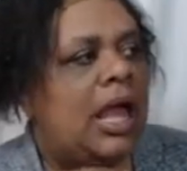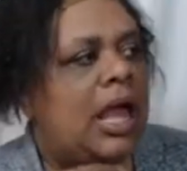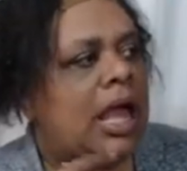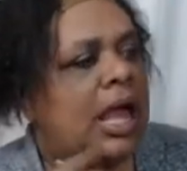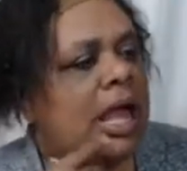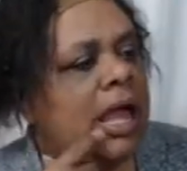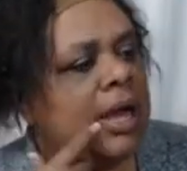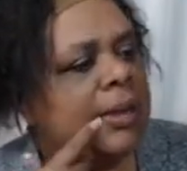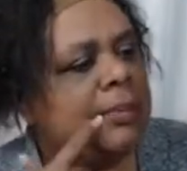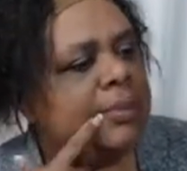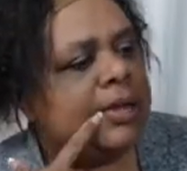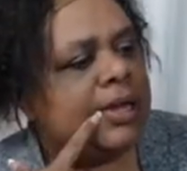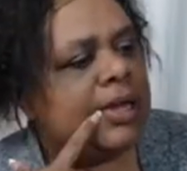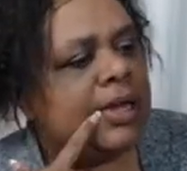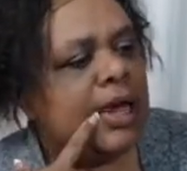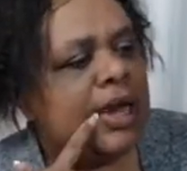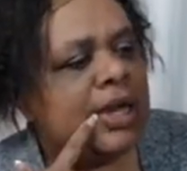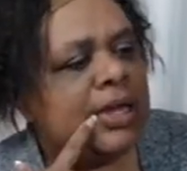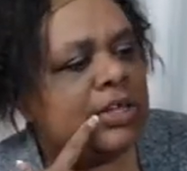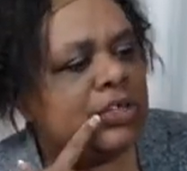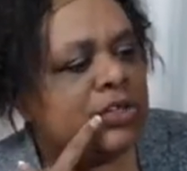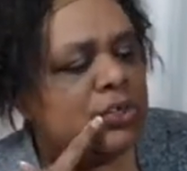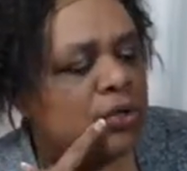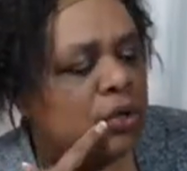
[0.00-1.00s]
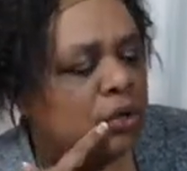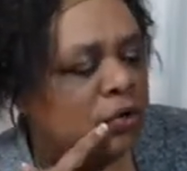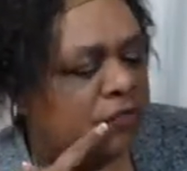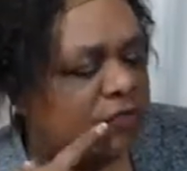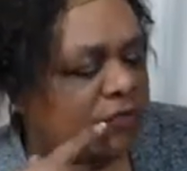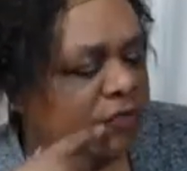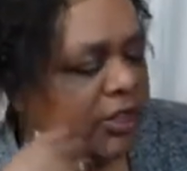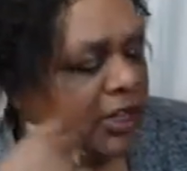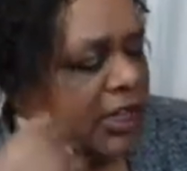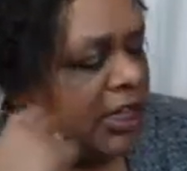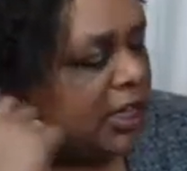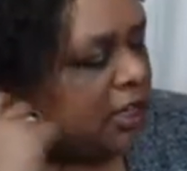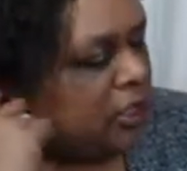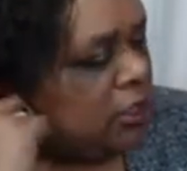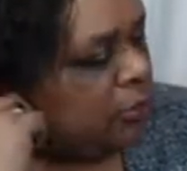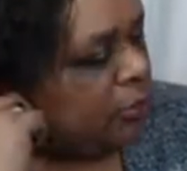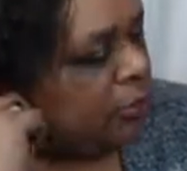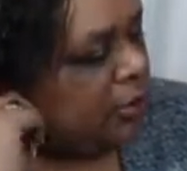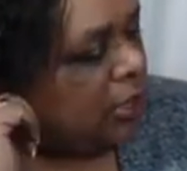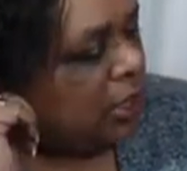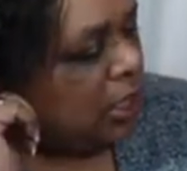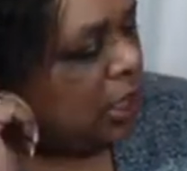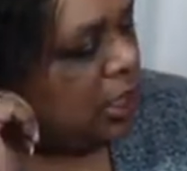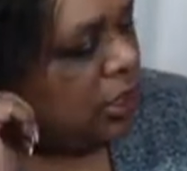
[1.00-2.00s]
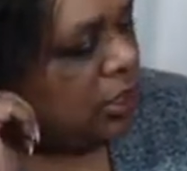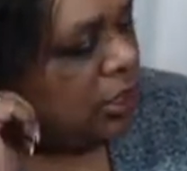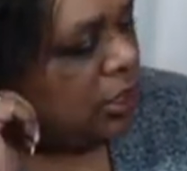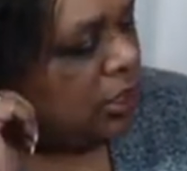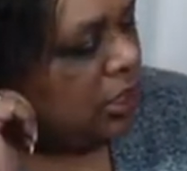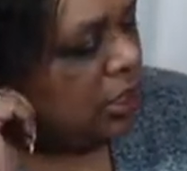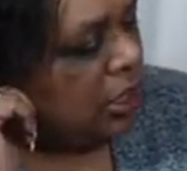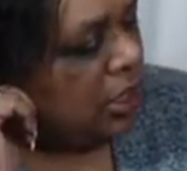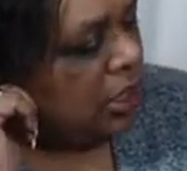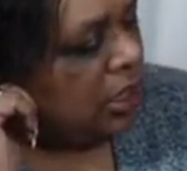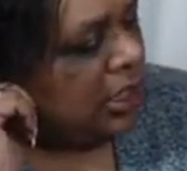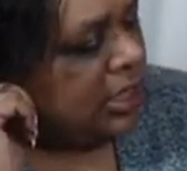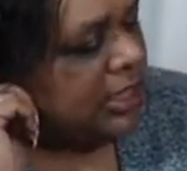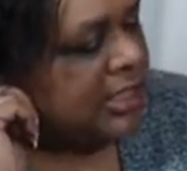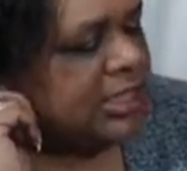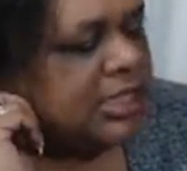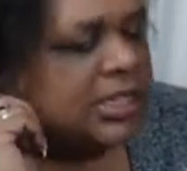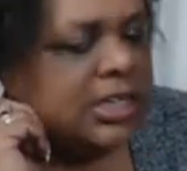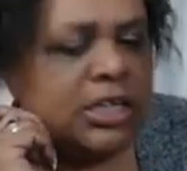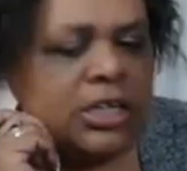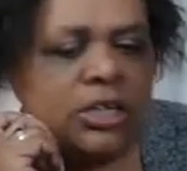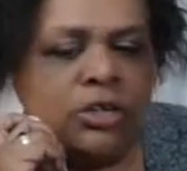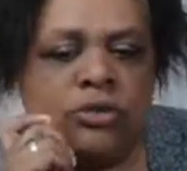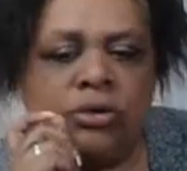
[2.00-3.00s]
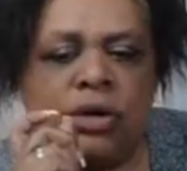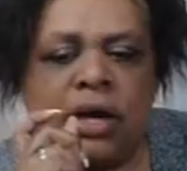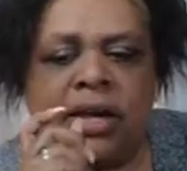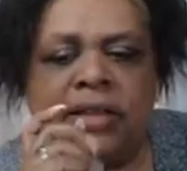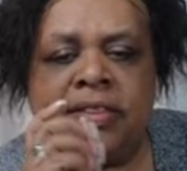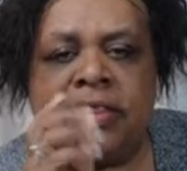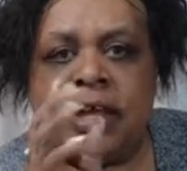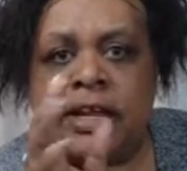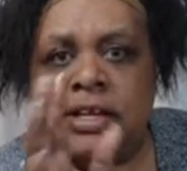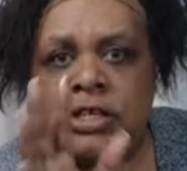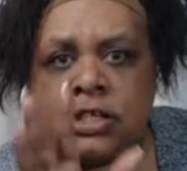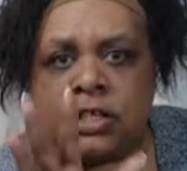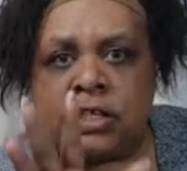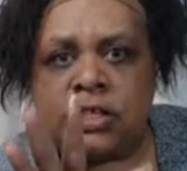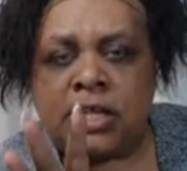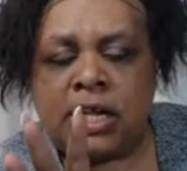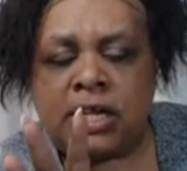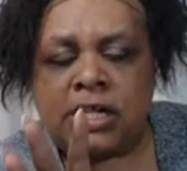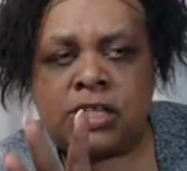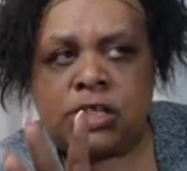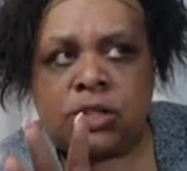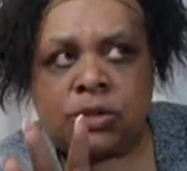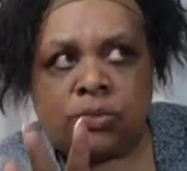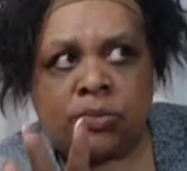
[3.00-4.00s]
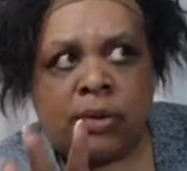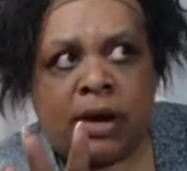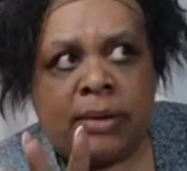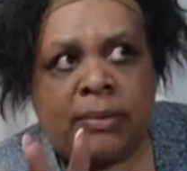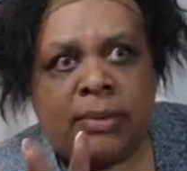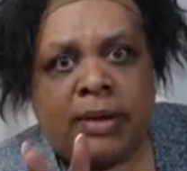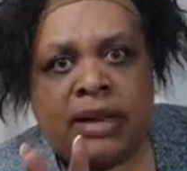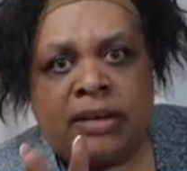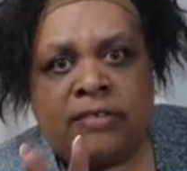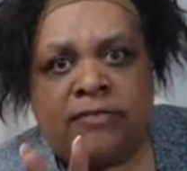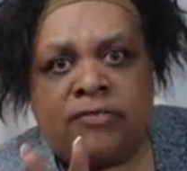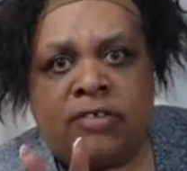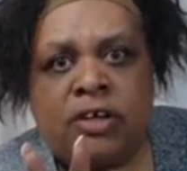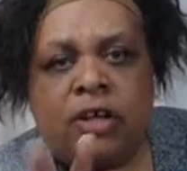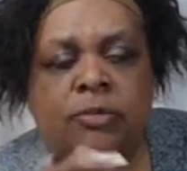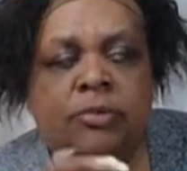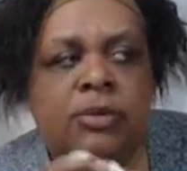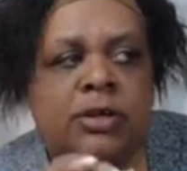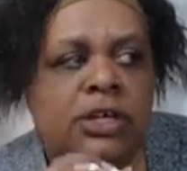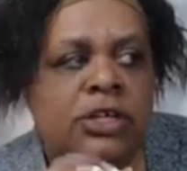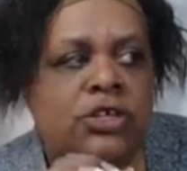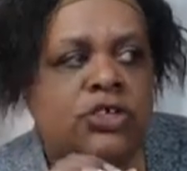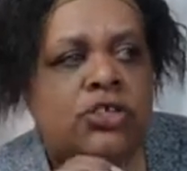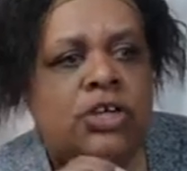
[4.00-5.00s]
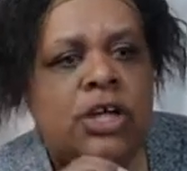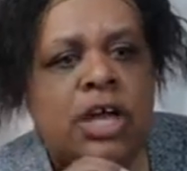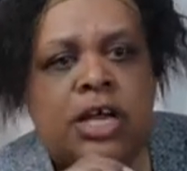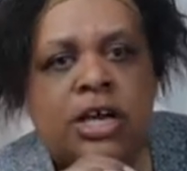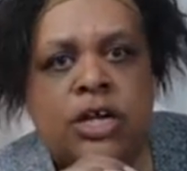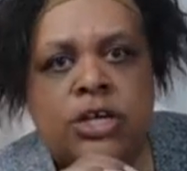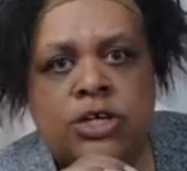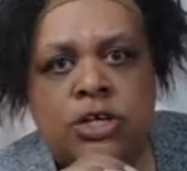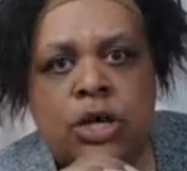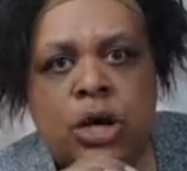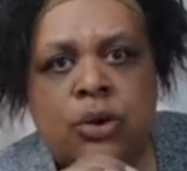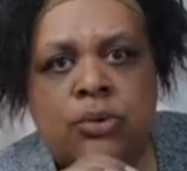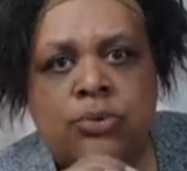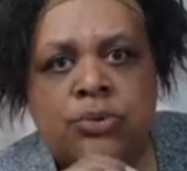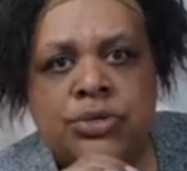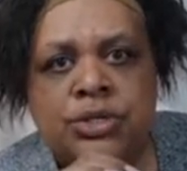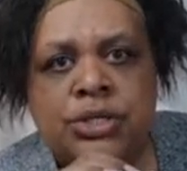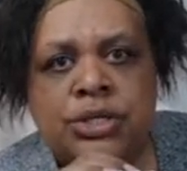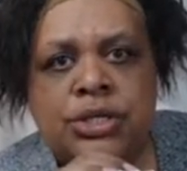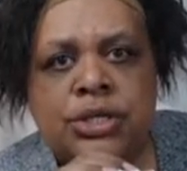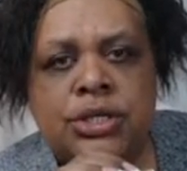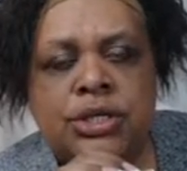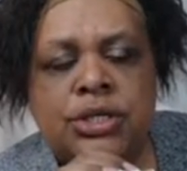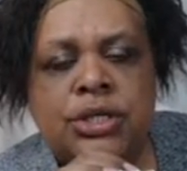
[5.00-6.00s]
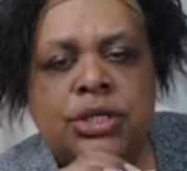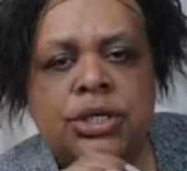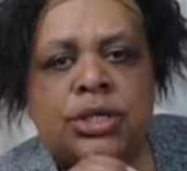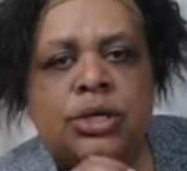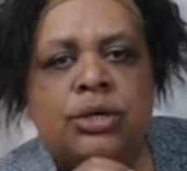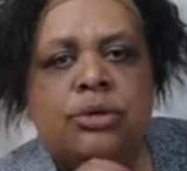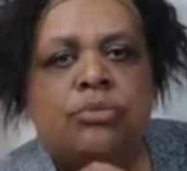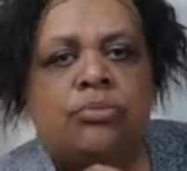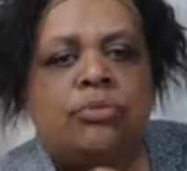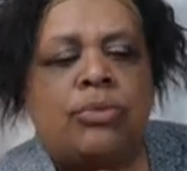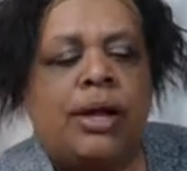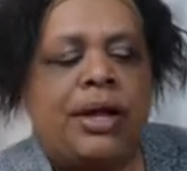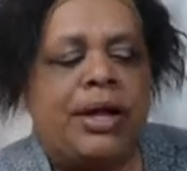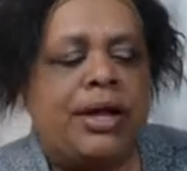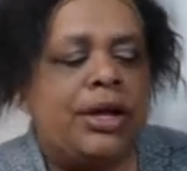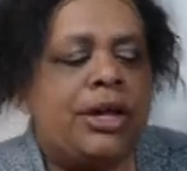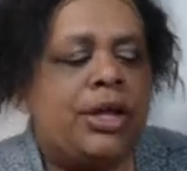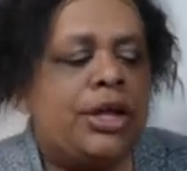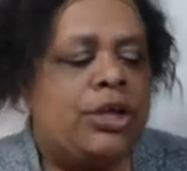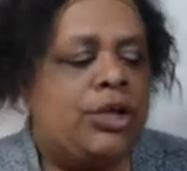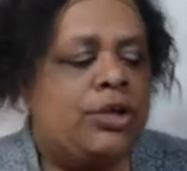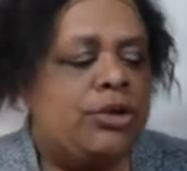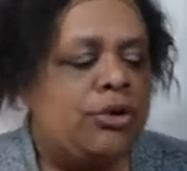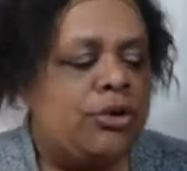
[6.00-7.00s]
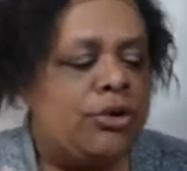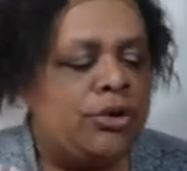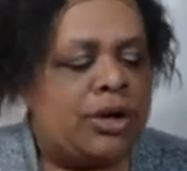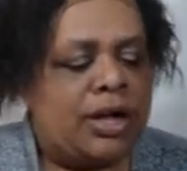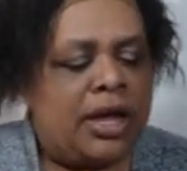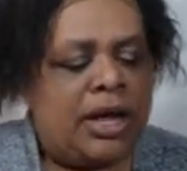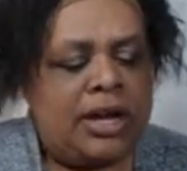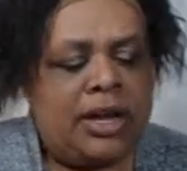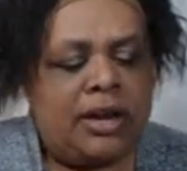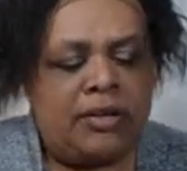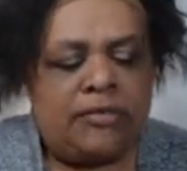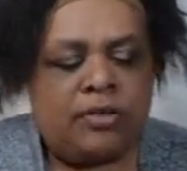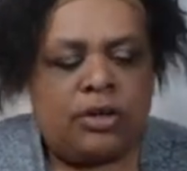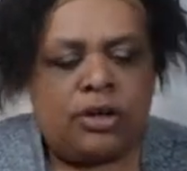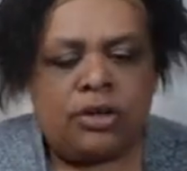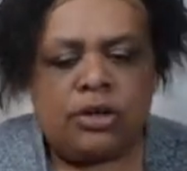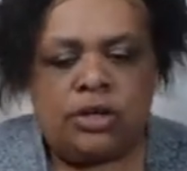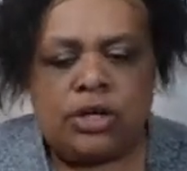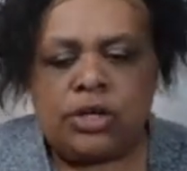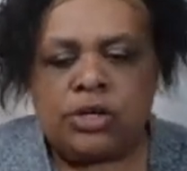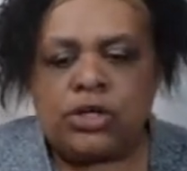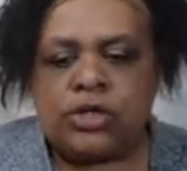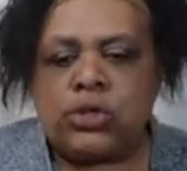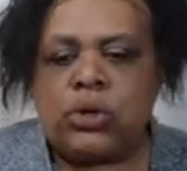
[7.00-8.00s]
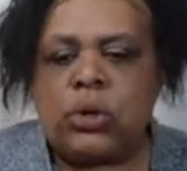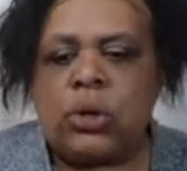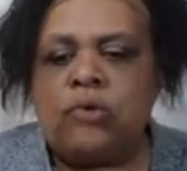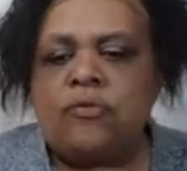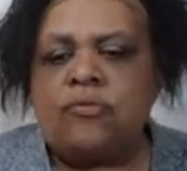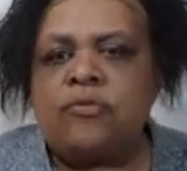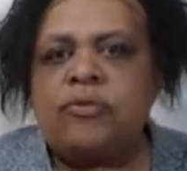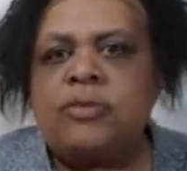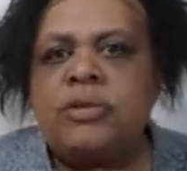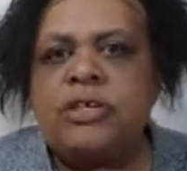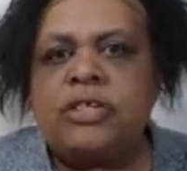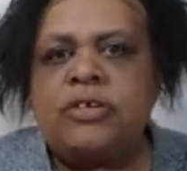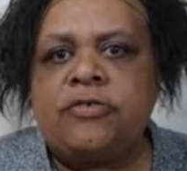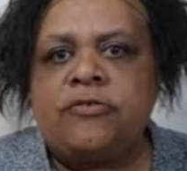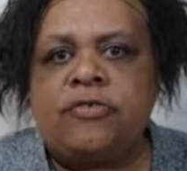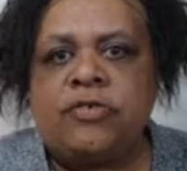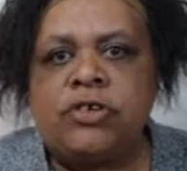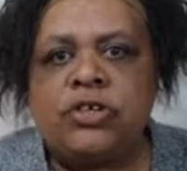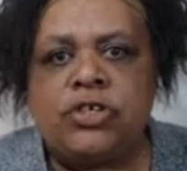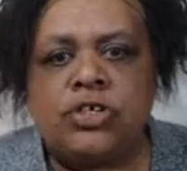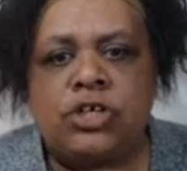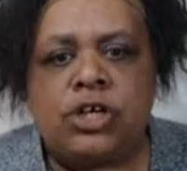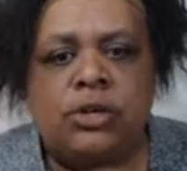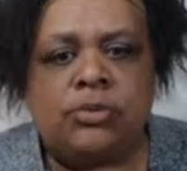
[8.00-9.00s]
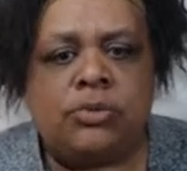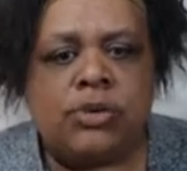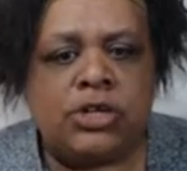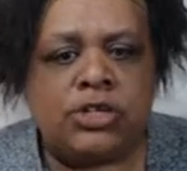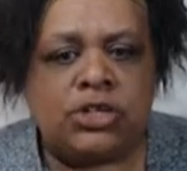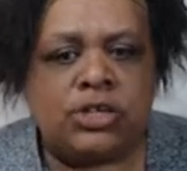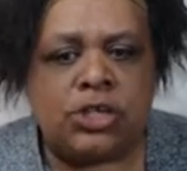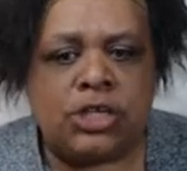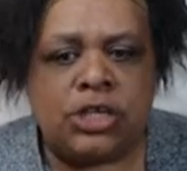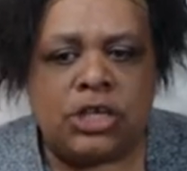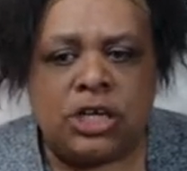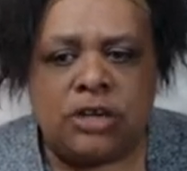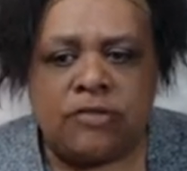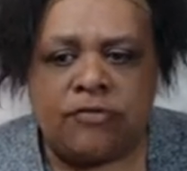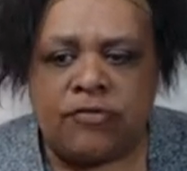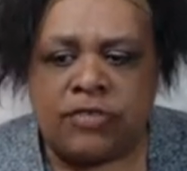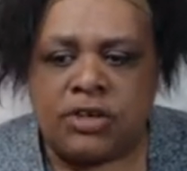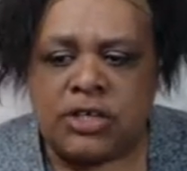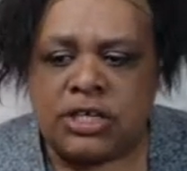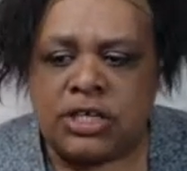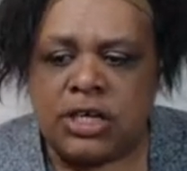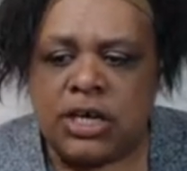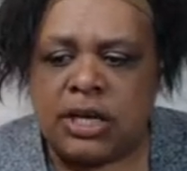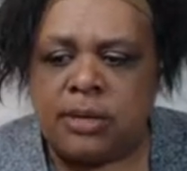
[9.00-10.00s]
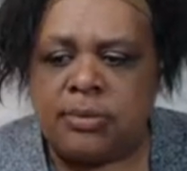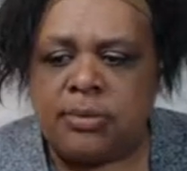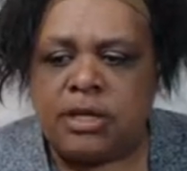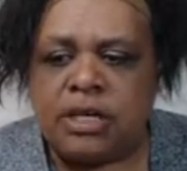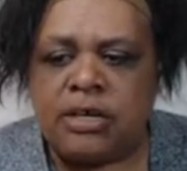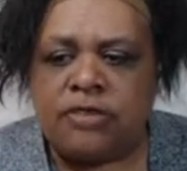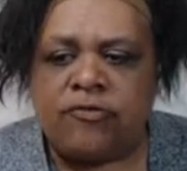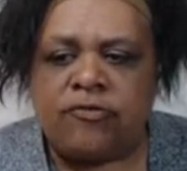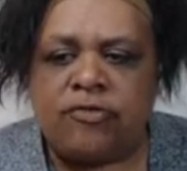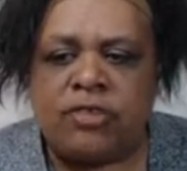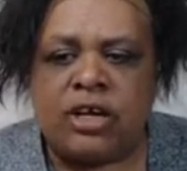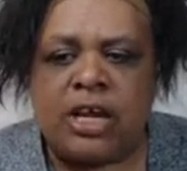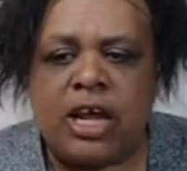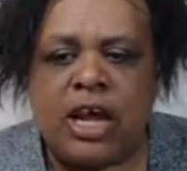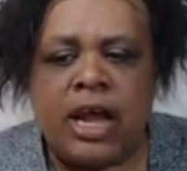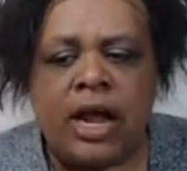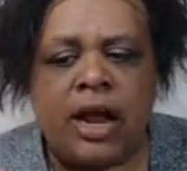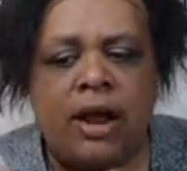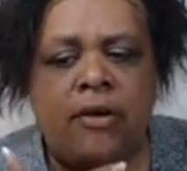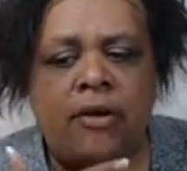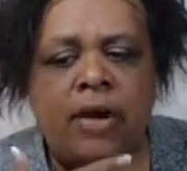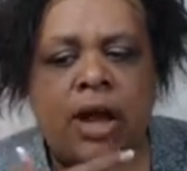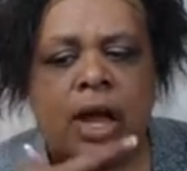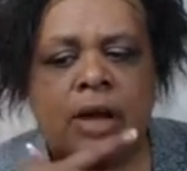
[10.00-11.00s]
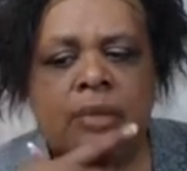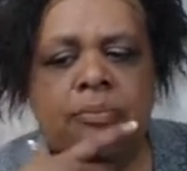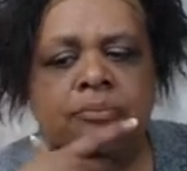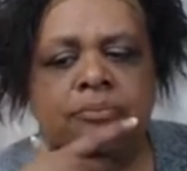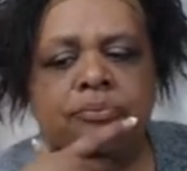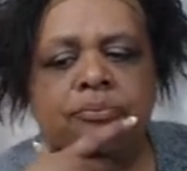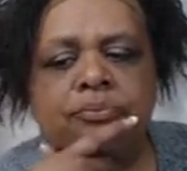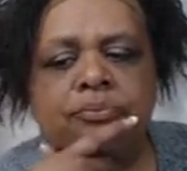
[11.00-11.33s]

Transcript: And because you don't feel like you belong, it's you and that's that's the right way to feel because you kind of don't. Right? You're kind of a soul from a different generation, a different time, a different era.